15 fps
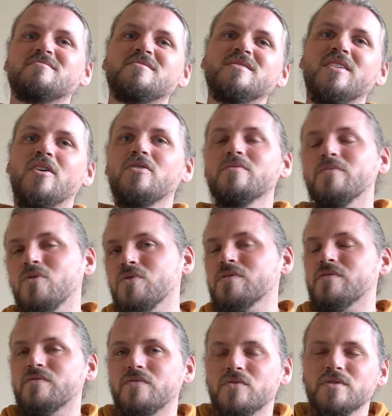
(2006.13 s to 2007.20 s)
no more
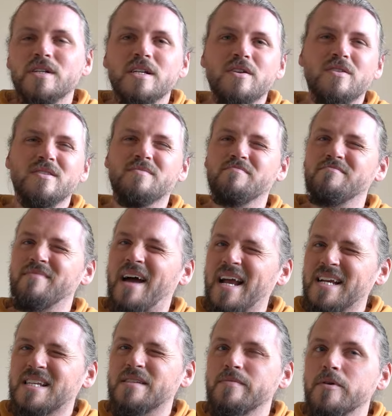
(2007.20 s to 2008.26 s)
than $40
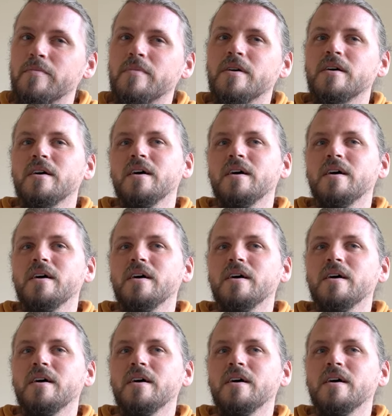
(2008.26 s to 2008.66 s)
maximum,